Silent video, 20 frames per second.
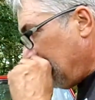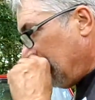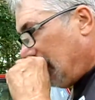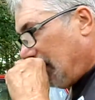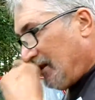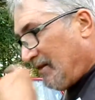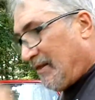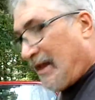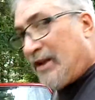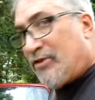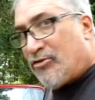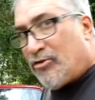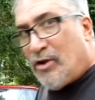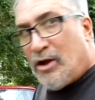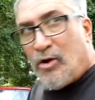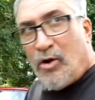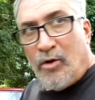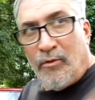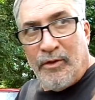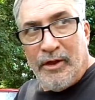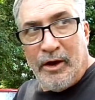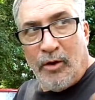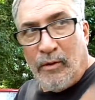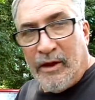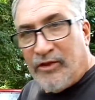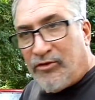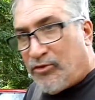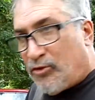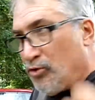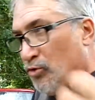That truck over there
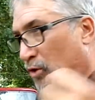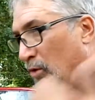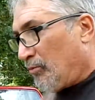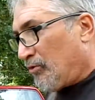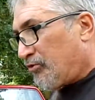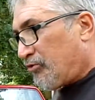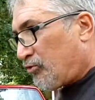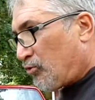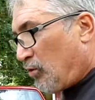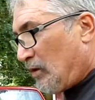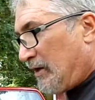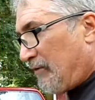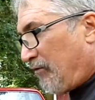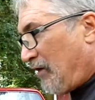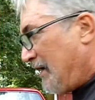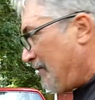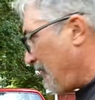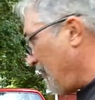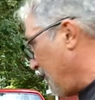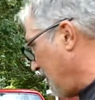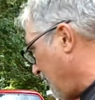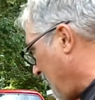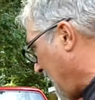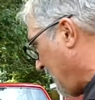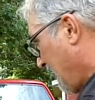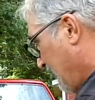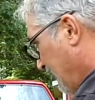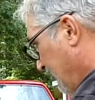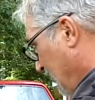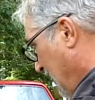weighs almost 2,500
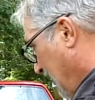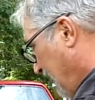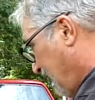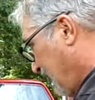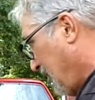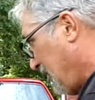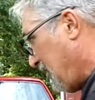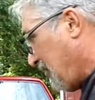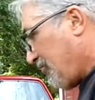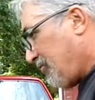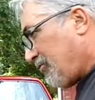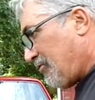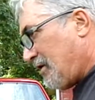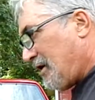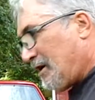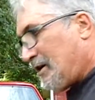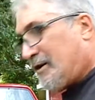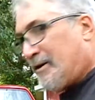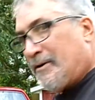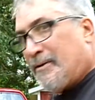pounds less than this truck.